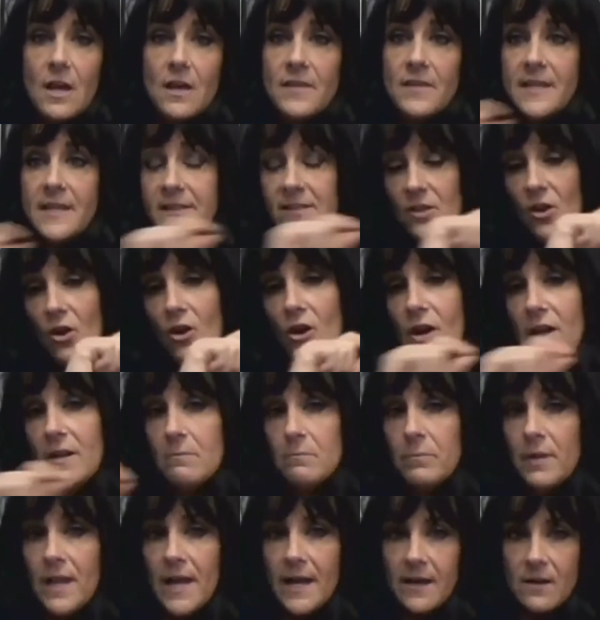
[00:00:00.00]
They saw it
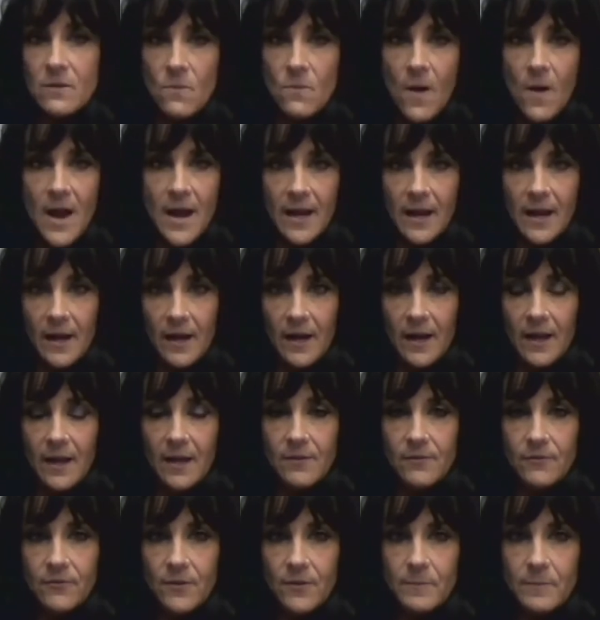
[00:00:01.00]
in black and white
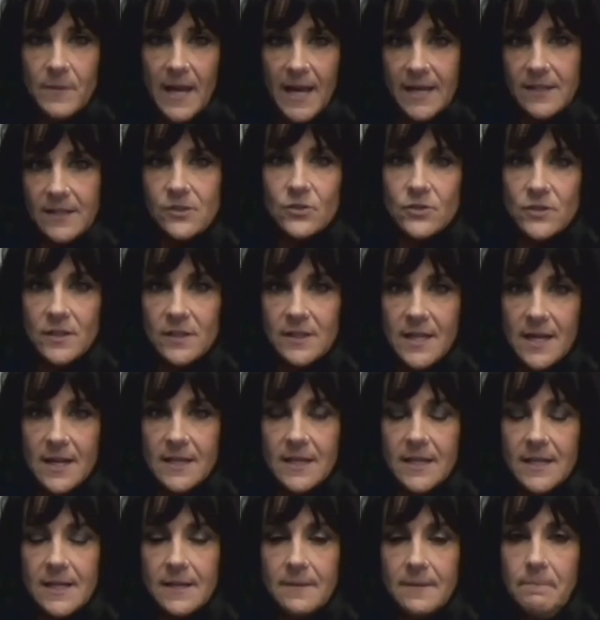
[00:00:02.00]
from the answers that they
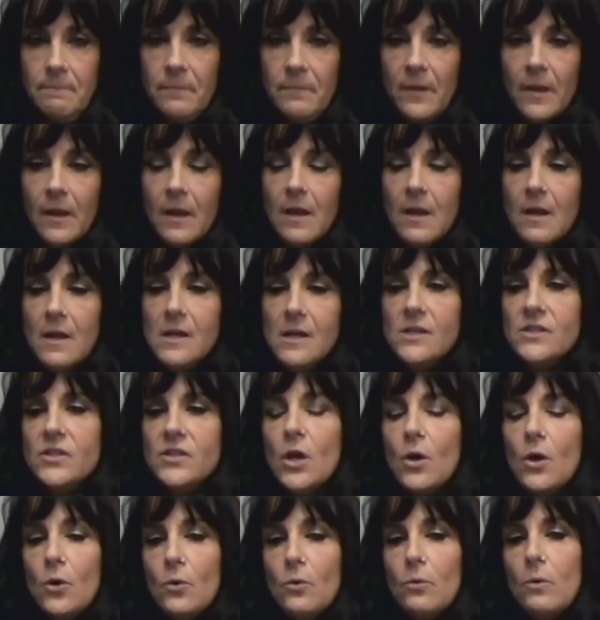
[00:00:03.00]
did.
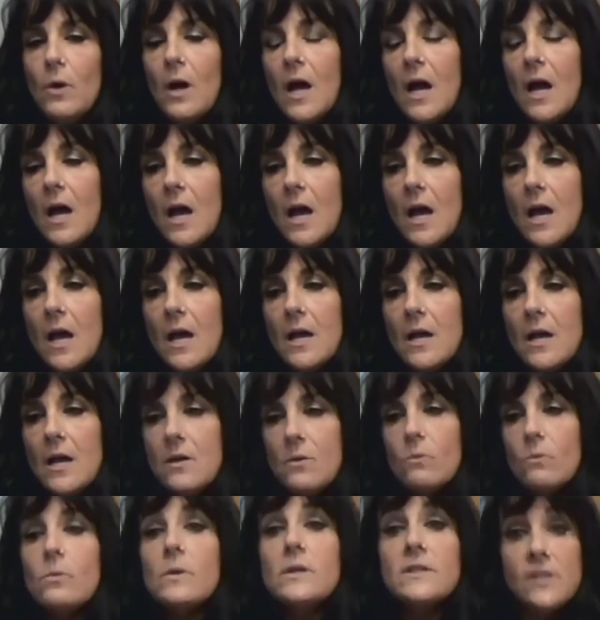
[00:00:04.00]
So
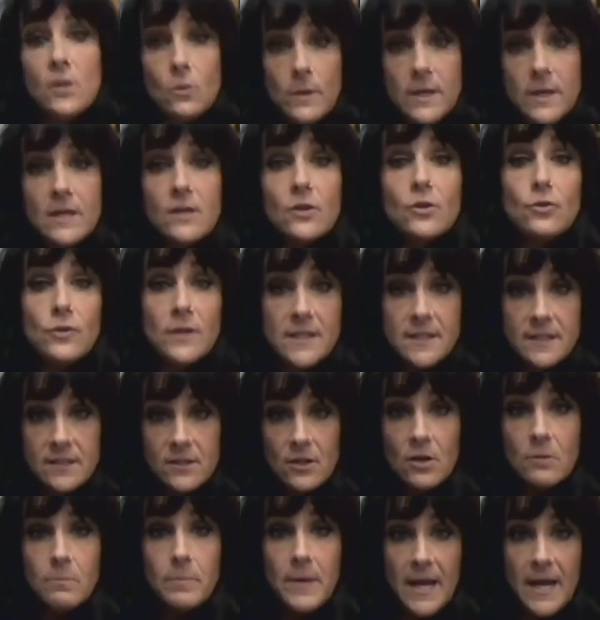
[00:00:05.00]
we increased
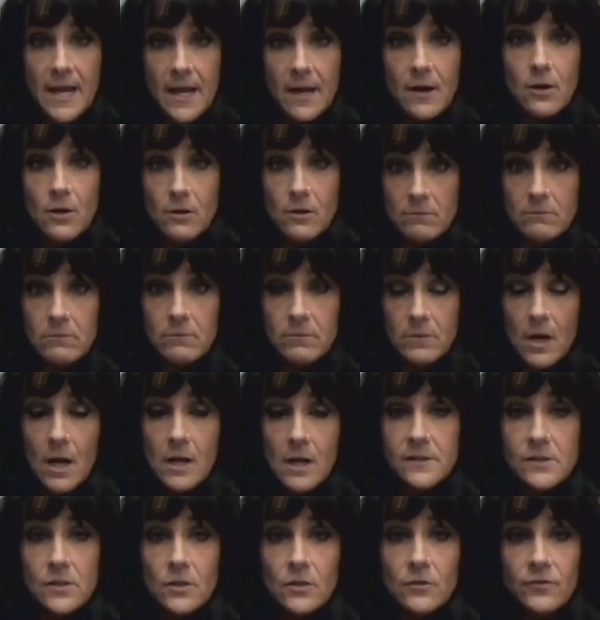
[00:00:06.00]
our
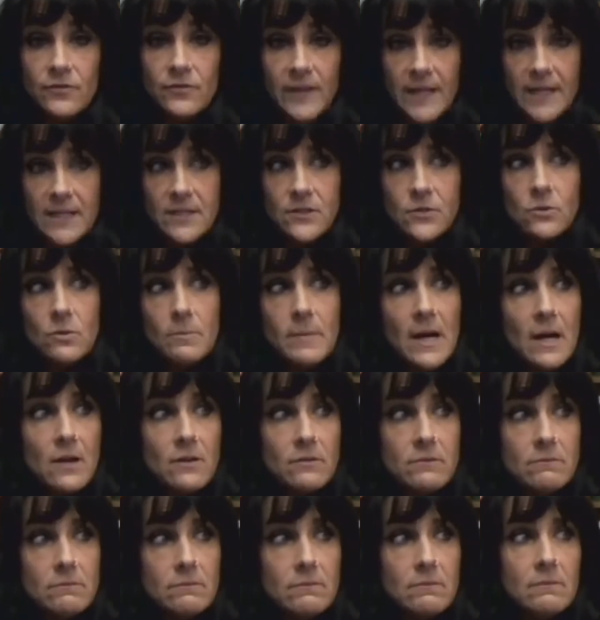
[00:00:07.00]
consult fee to
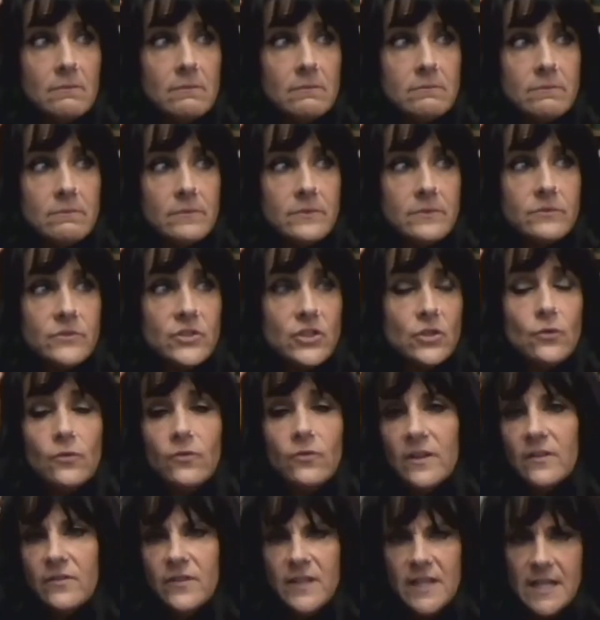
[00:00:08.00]
about
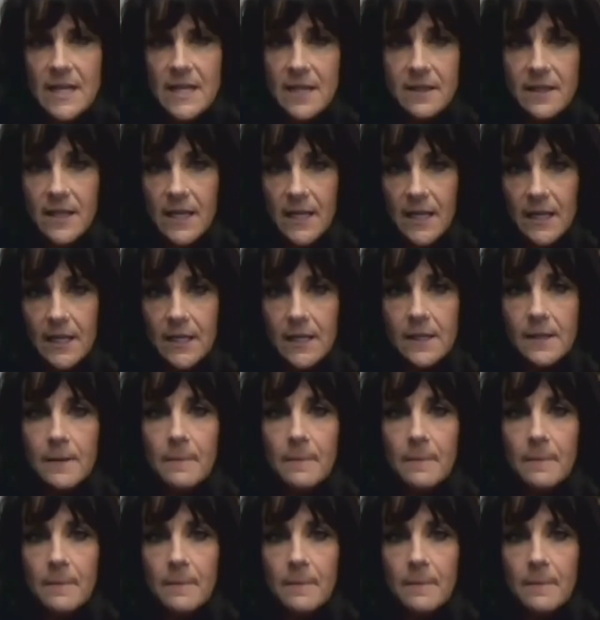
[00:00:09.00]
$250, I think.